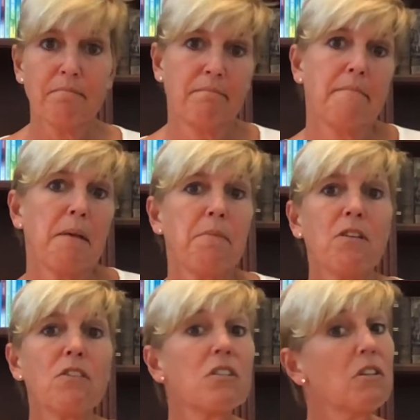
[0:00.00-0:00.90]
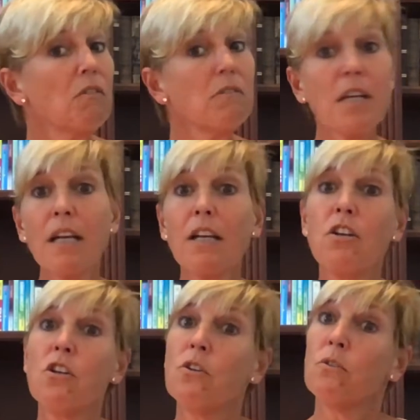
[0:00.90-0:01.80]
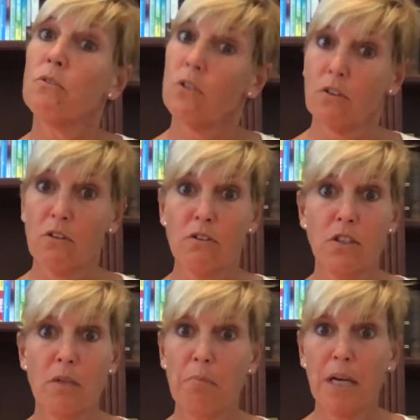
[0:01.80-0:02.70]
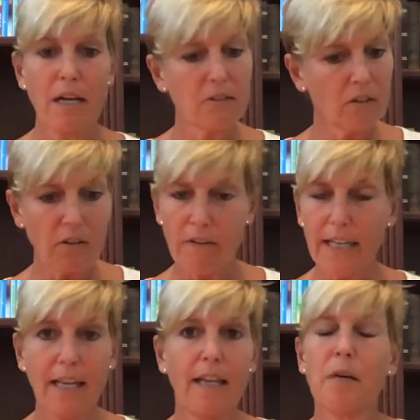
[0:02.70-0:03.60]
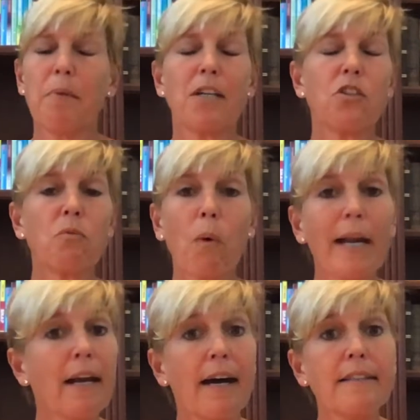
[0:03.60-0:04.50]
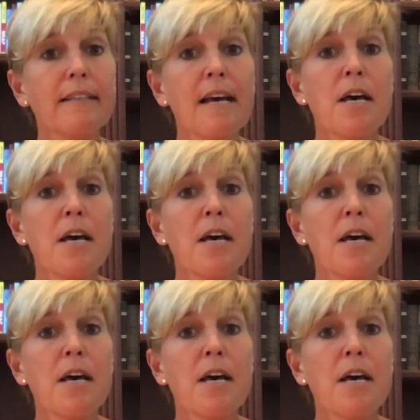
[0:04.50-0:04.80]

Maybe you just don't need a new neural GPS, although I can't imagine why not.